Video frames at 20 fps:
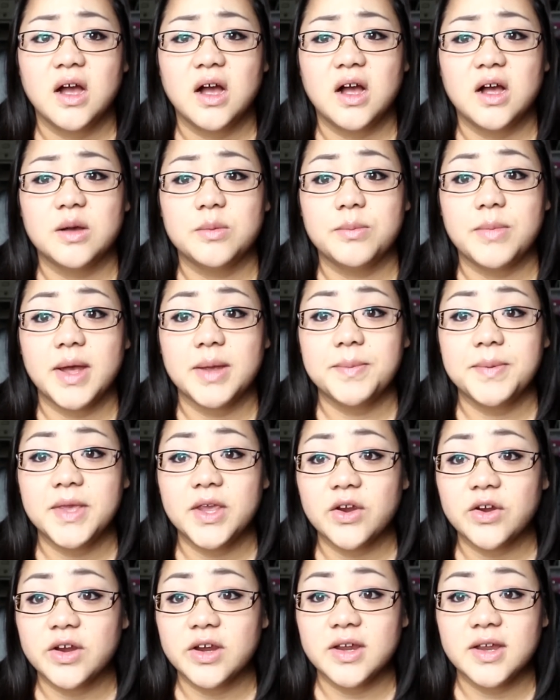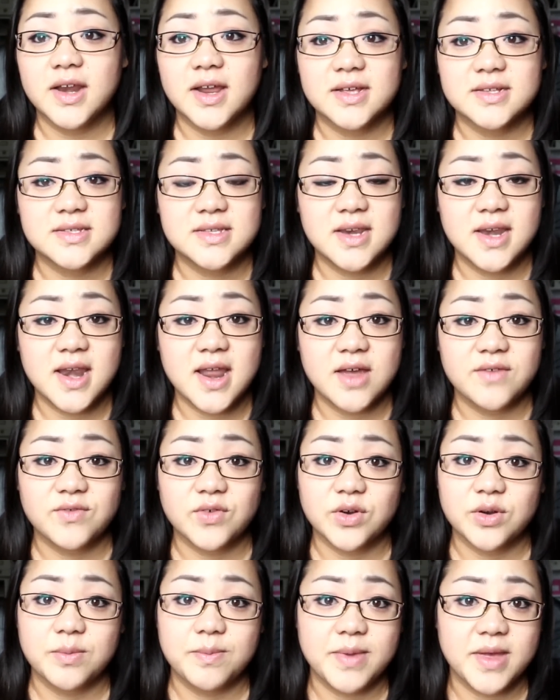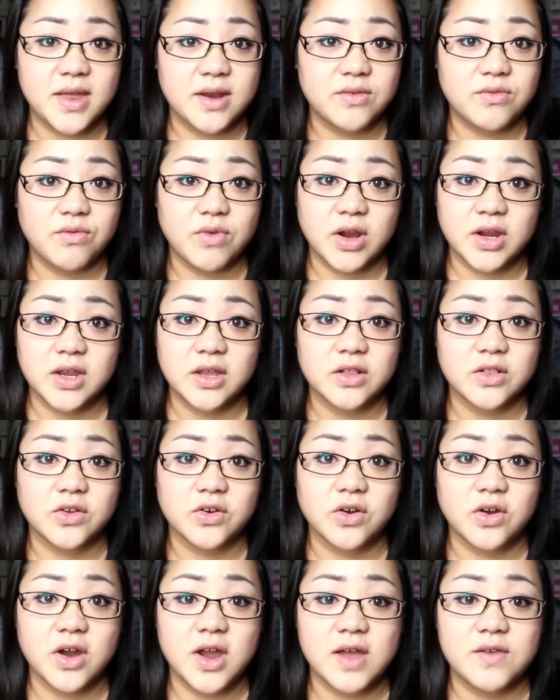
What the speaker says: My period has never been regular.